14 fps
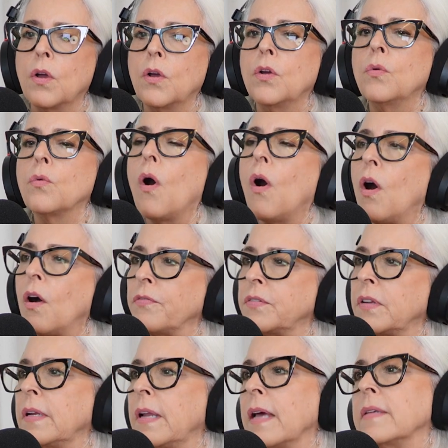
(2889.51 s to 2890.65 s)
who
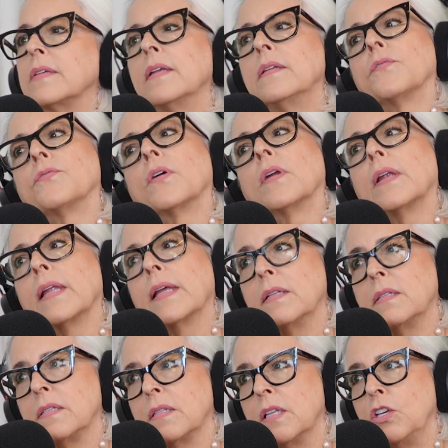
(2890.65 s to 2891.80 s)
often has a different
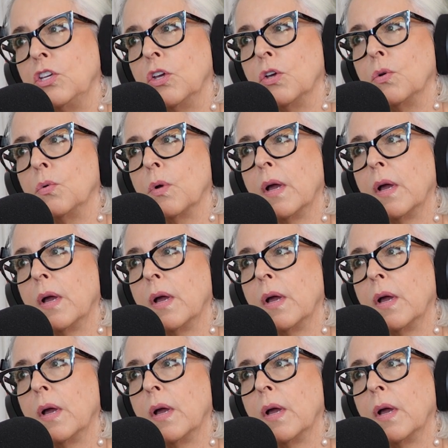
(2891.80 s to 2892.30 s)
lens than you.